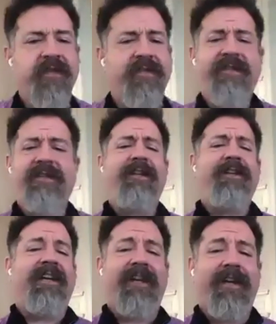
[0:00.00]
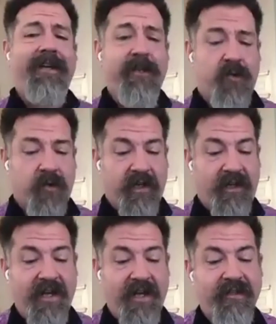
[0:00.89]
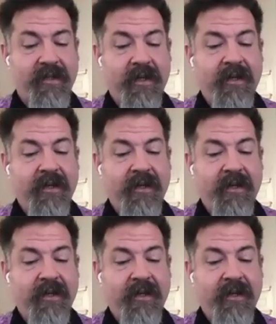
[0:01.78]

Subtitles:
silly Israelites,